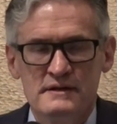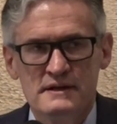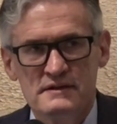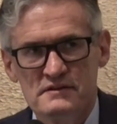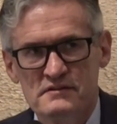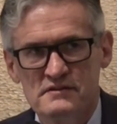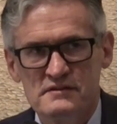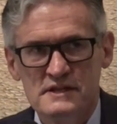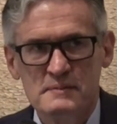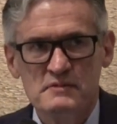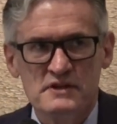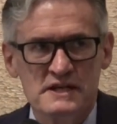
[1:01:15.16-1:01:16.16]
it doesn't
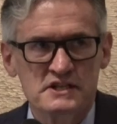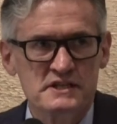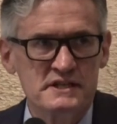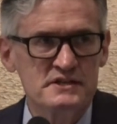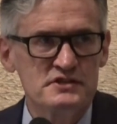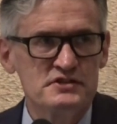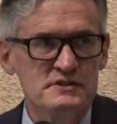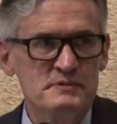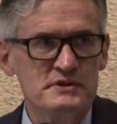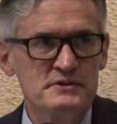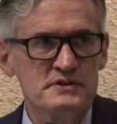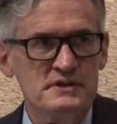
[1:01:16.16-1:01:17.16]
seem to actually
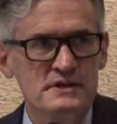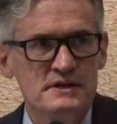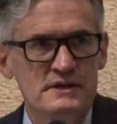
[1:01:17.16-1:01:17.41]
contribute.